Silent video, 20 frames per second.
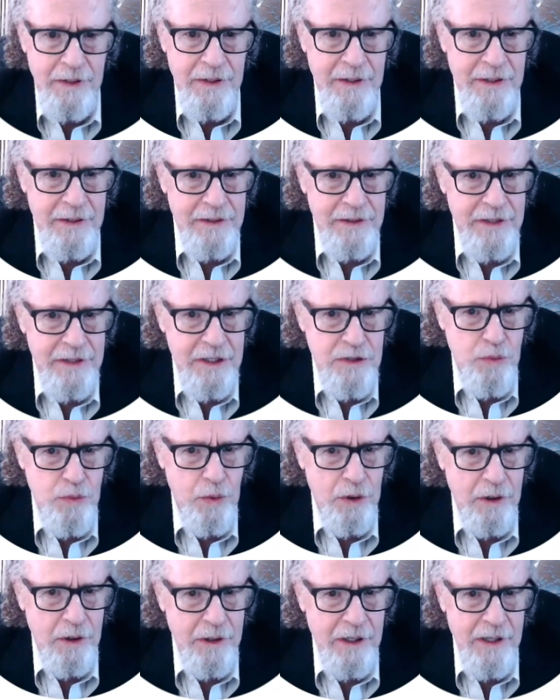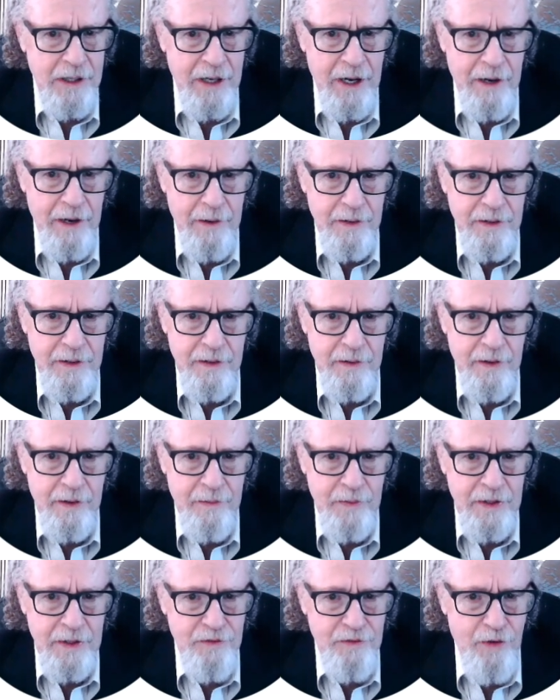This will
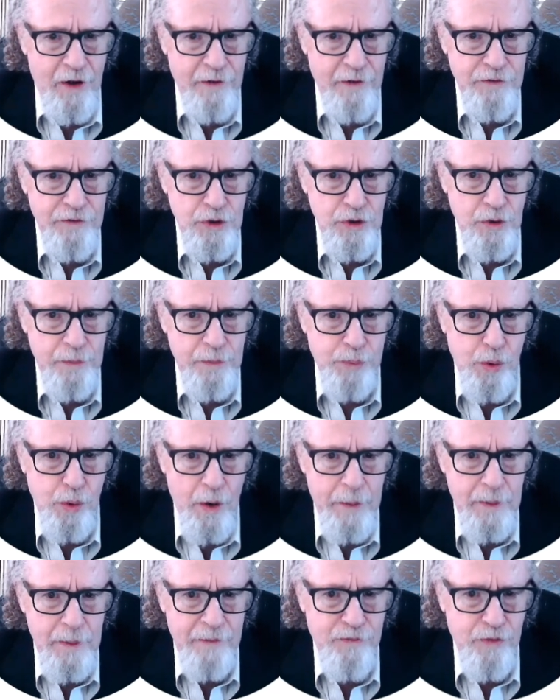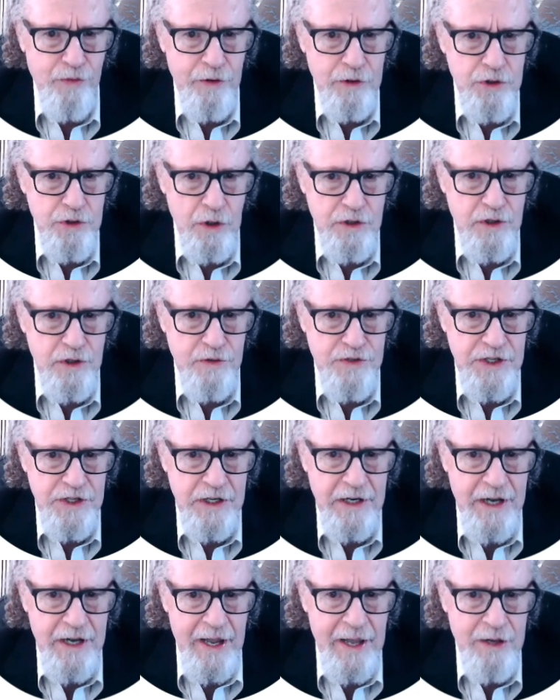involve new employment for Joseph
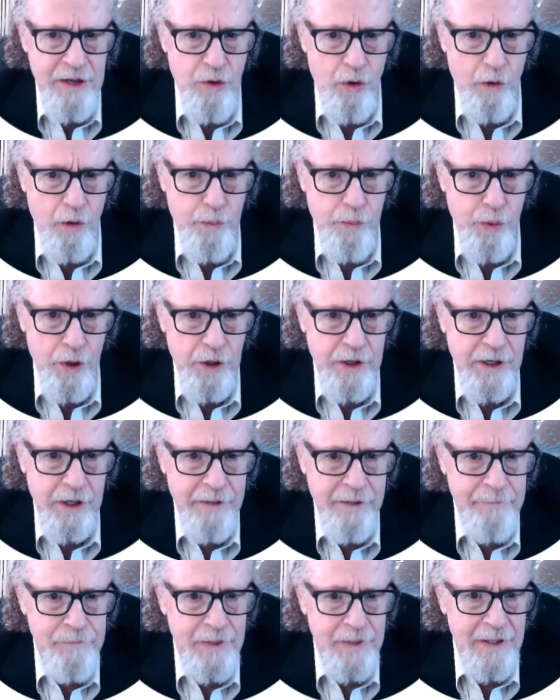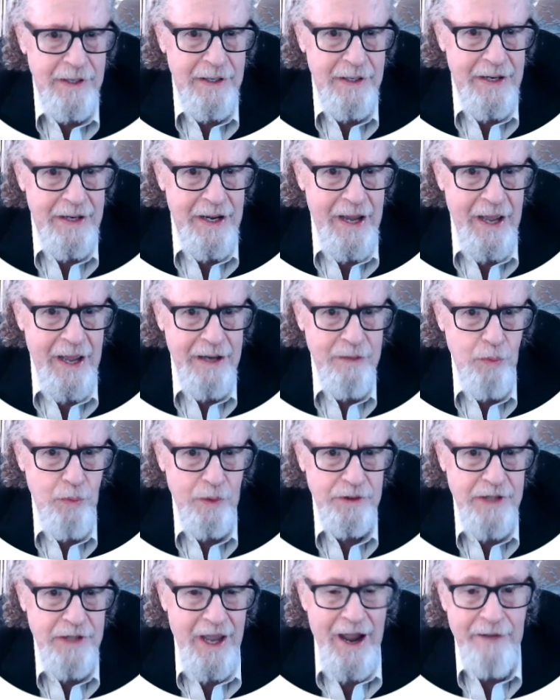City and Holbrook,
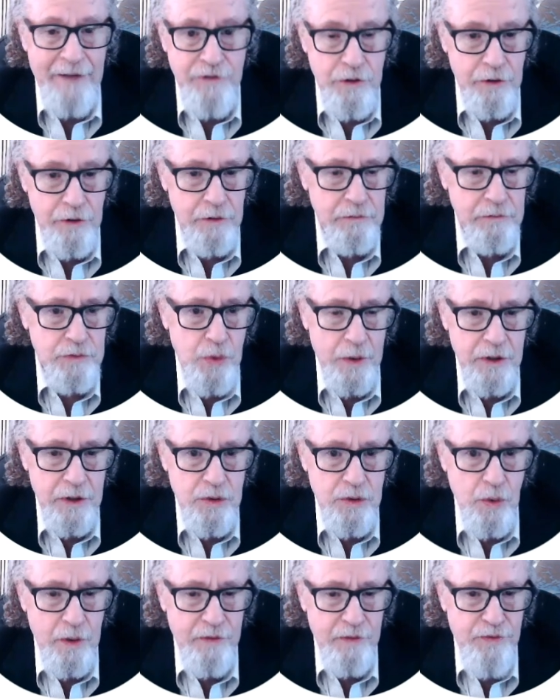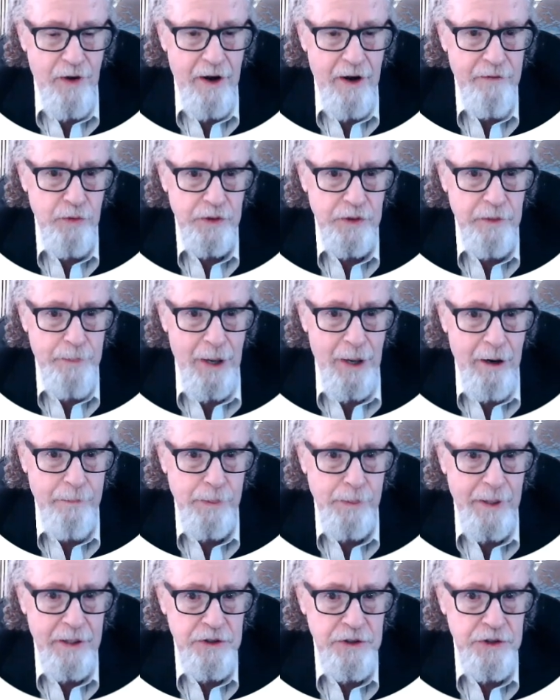and after 2025, when the power
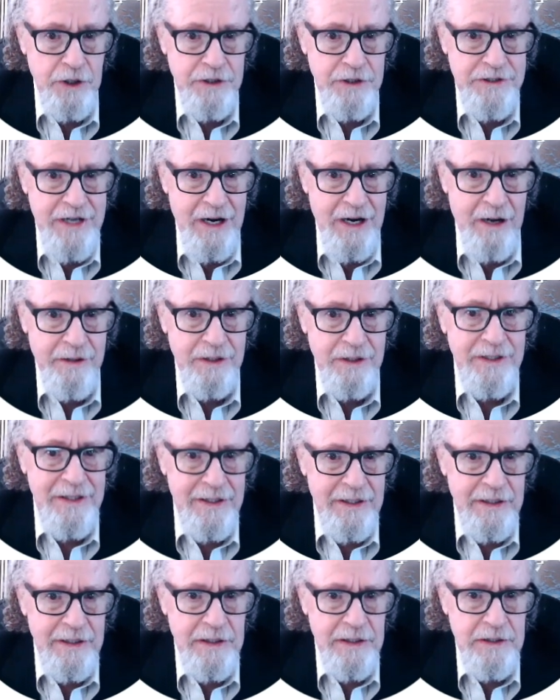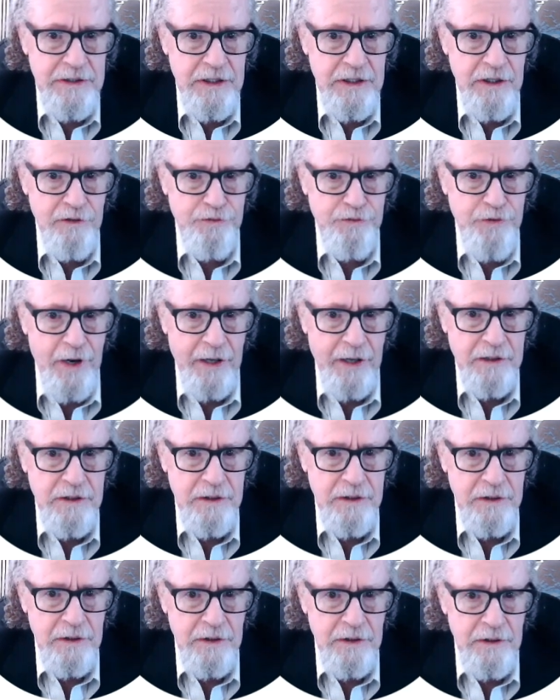plant shuts down, it's going to affect
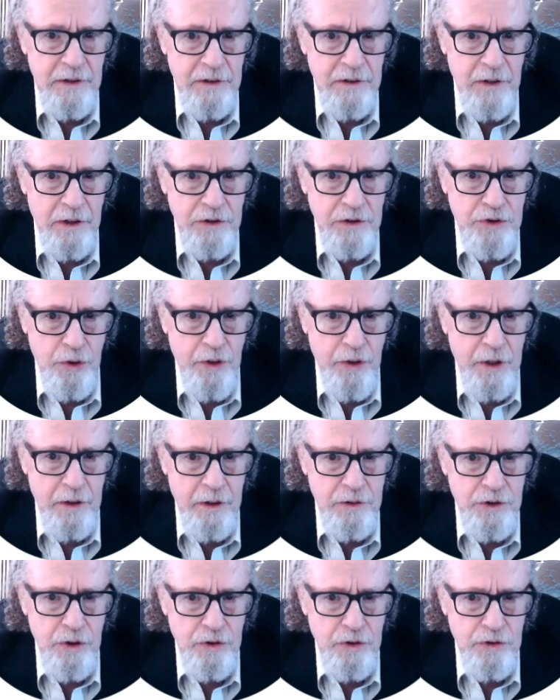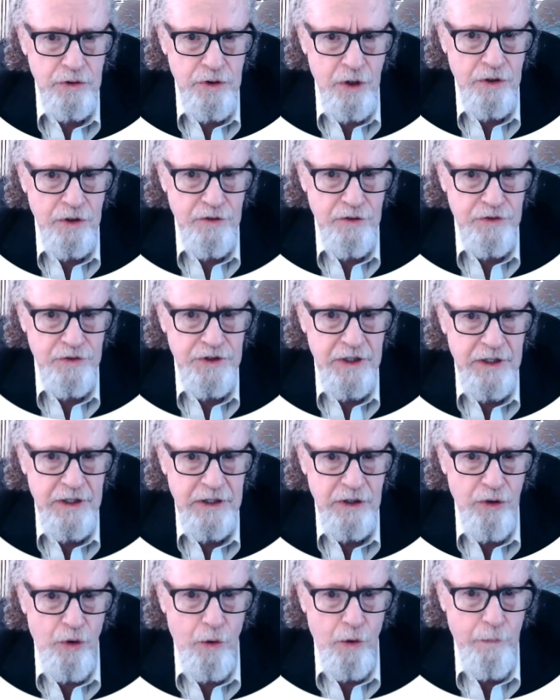Joseph City and
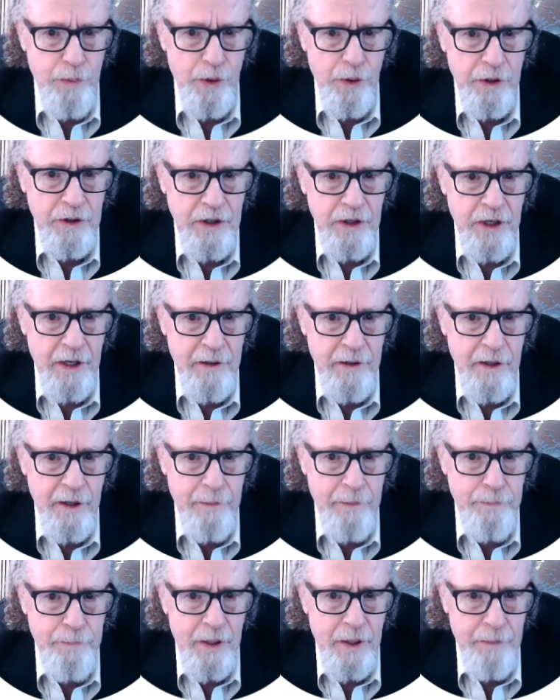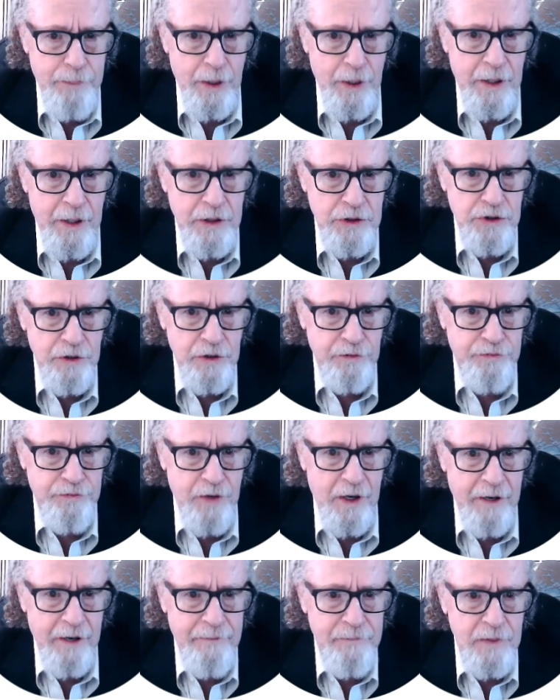Holbrook a bunch of
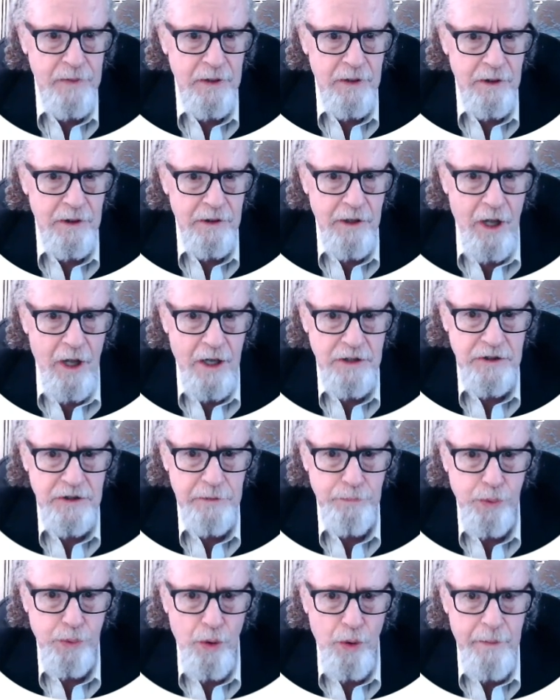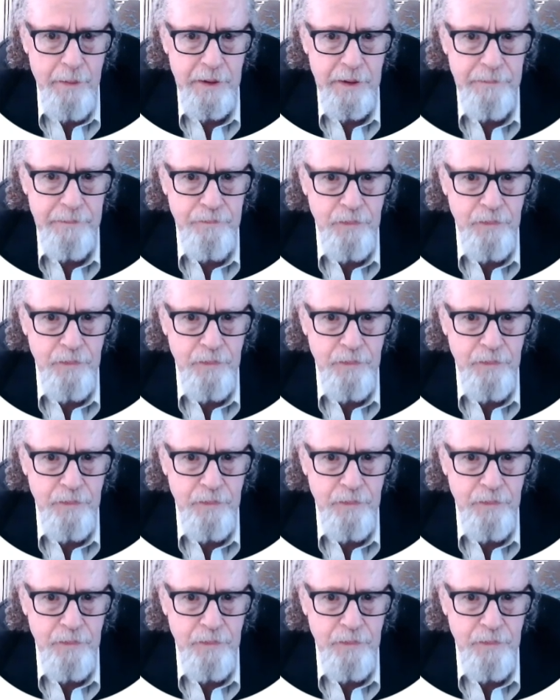lost employment.